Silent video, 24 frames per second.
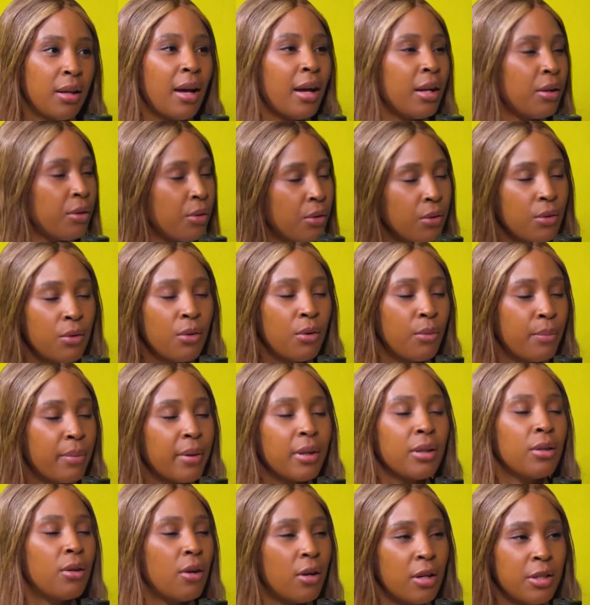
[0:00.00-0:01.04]
I don't know,
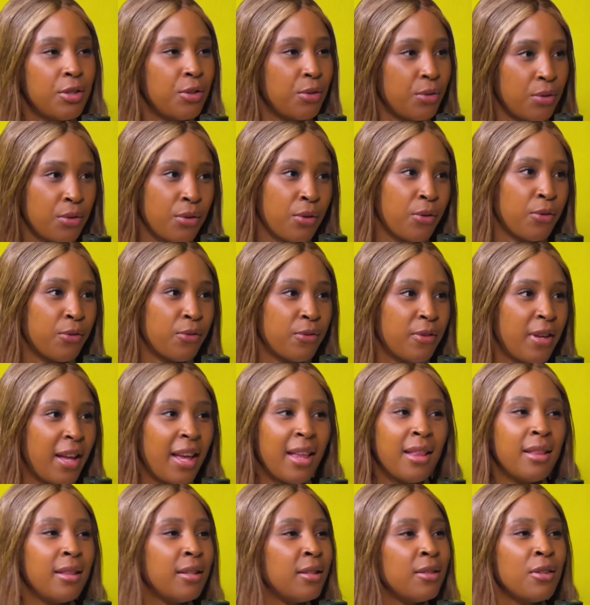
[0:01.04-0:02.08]
but God, you know.
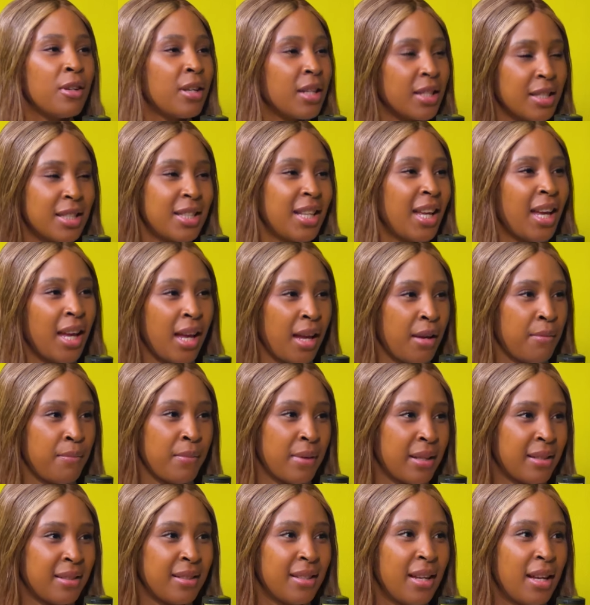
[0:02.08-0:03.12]
And you can say
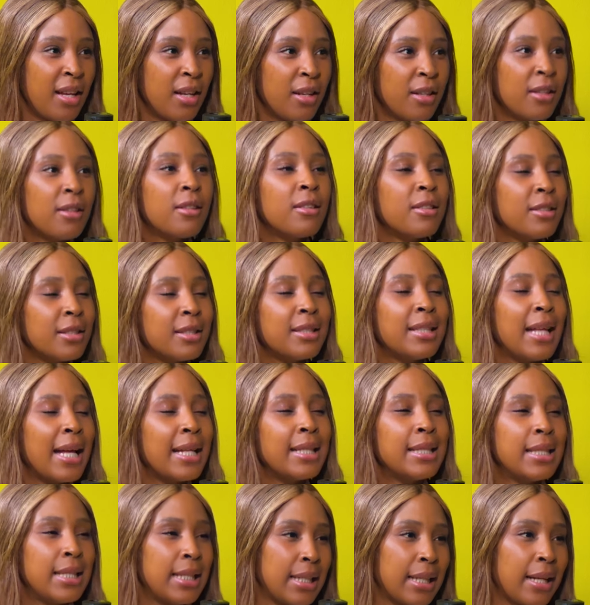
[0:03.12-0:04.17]
amen because
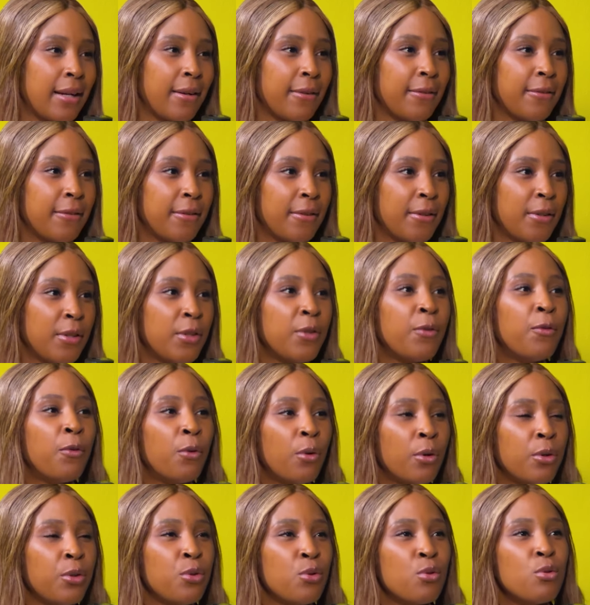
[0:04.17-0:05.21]
that's enough.
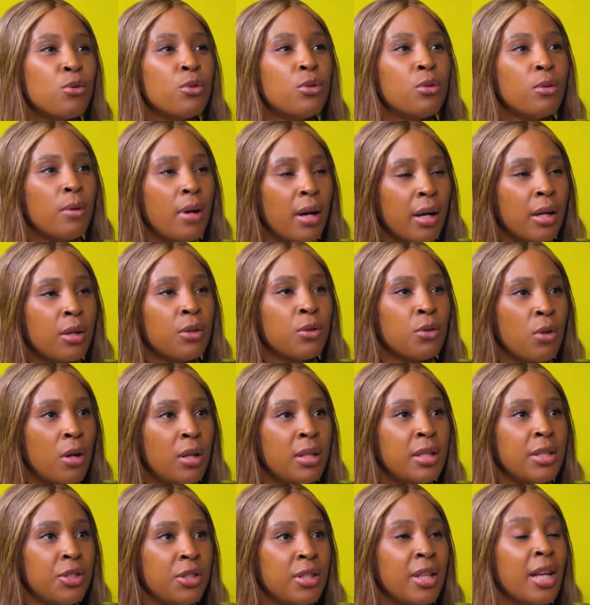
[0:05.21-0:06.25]
For you to
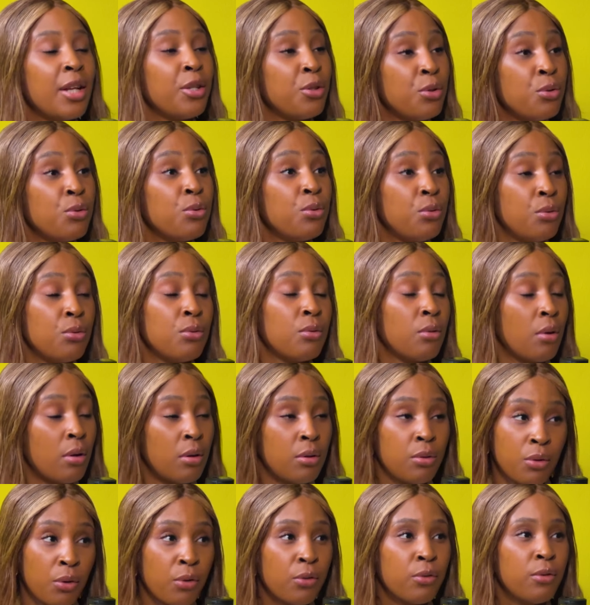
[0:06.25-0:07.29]
acknowledge that you do
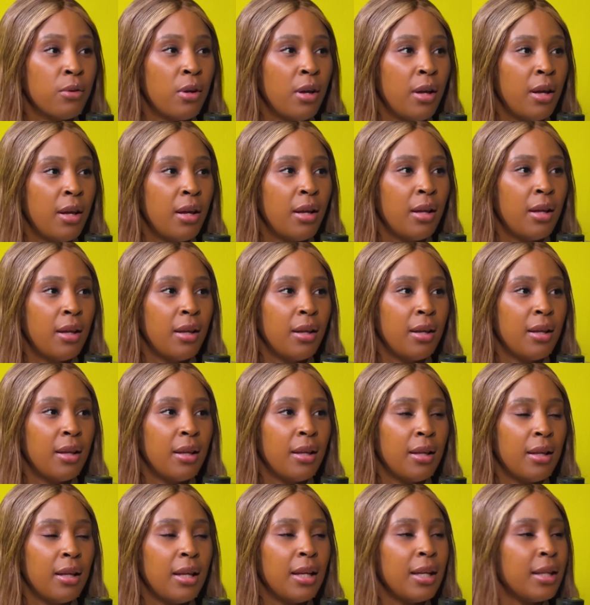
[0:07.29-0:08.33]
not know,
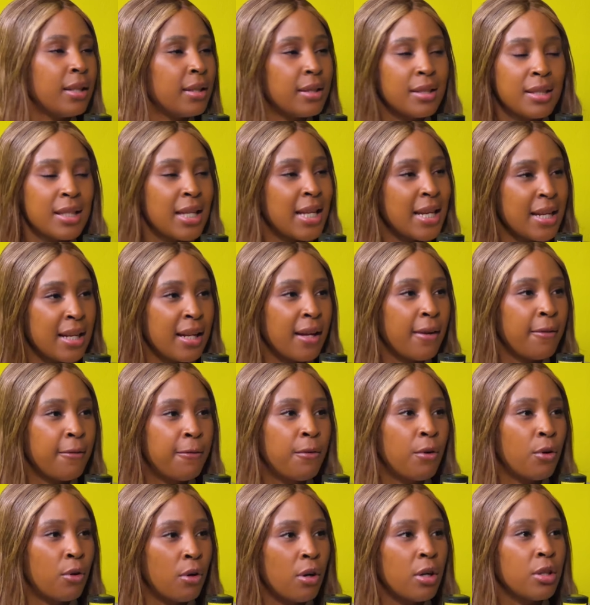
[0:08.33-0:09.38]
it's enough
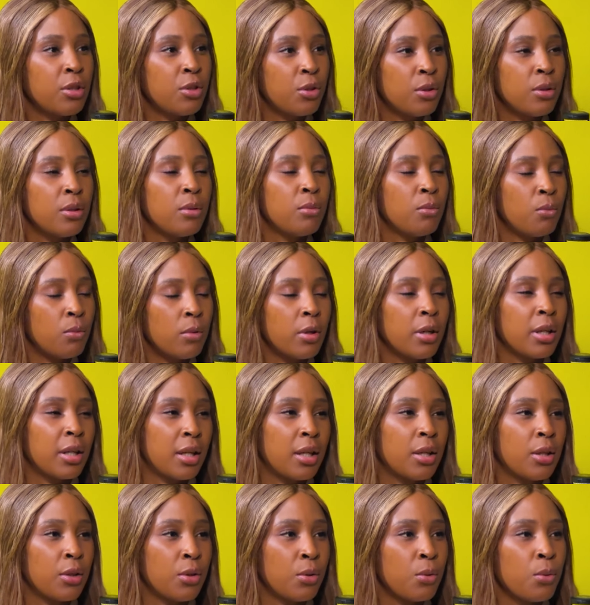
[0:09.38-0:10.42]
for God to
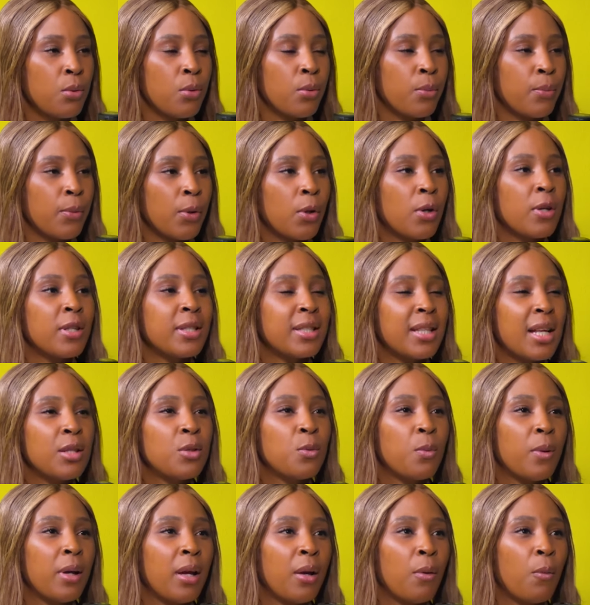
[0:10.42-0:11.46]
work through because
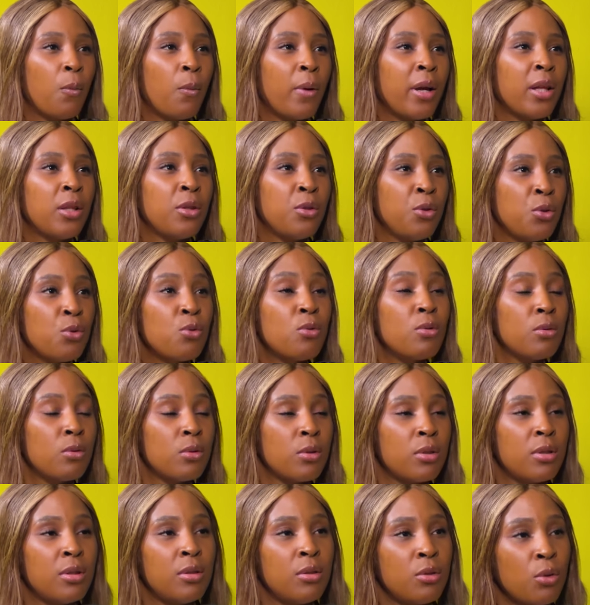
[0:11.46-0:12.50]
that's where, when you
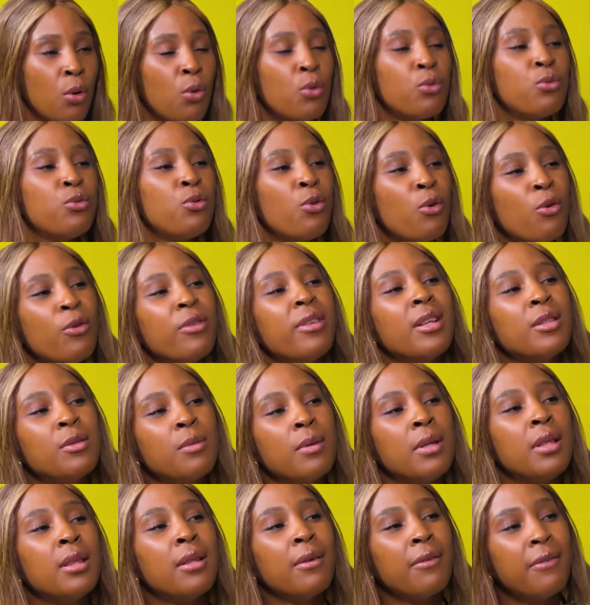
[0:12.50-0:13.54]
don't know, that's
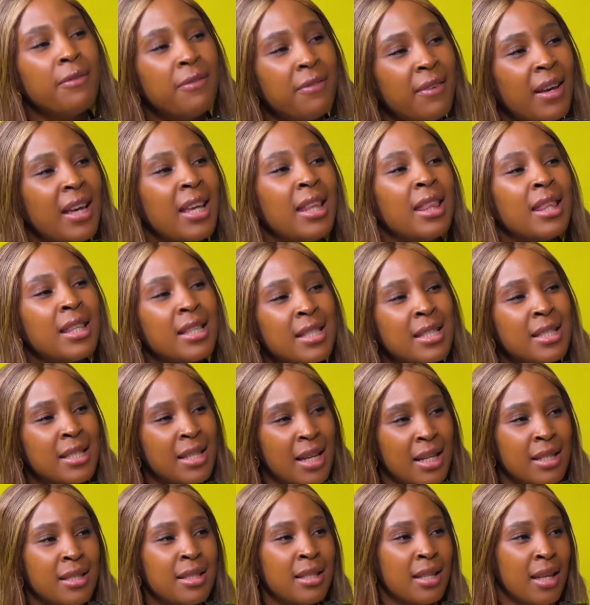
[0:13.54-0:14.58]
when the faith
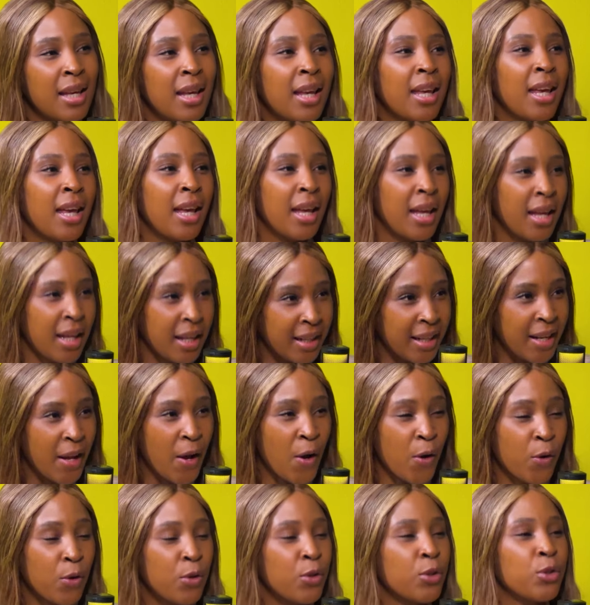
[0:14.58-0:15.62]
starts kicking in
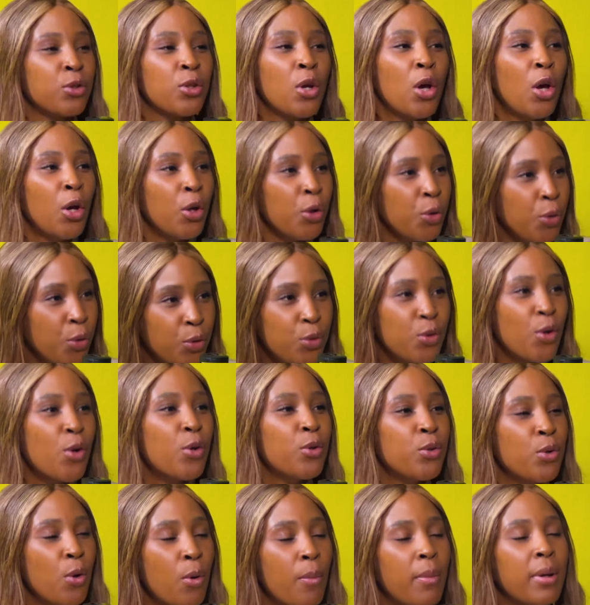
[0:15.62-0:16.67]
now because you
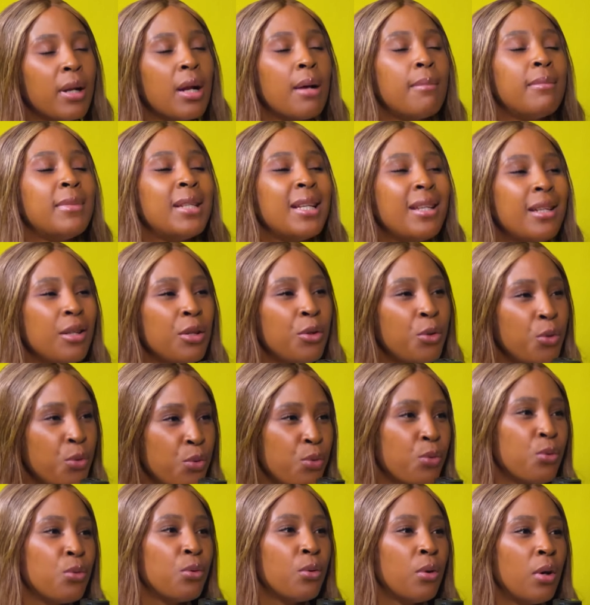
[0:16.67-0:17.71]
don't know, but I'm letting
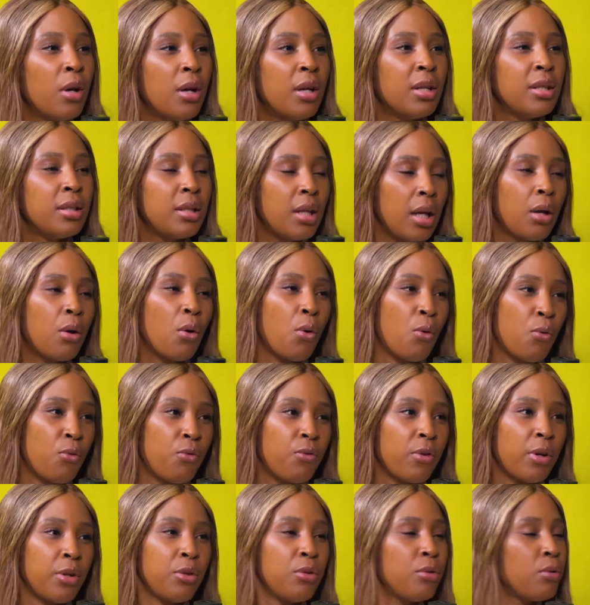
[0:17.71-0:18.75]
you take
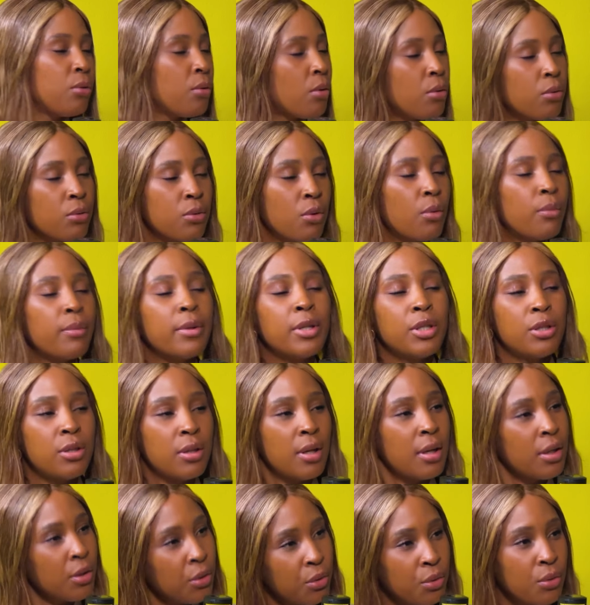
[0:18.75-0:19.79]
over. You don't know, but
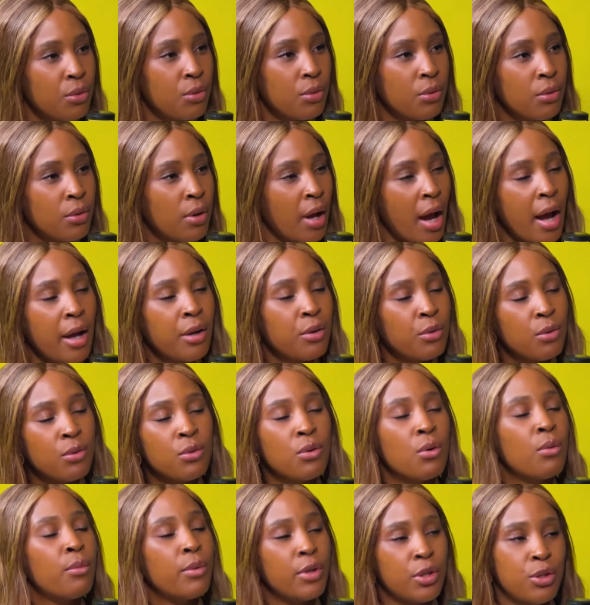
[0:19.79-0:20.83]
you, I don't
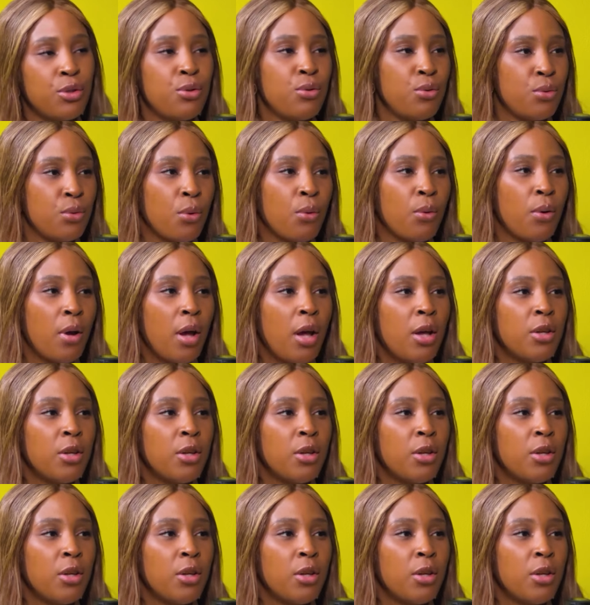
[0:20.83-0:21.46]
know, but you know.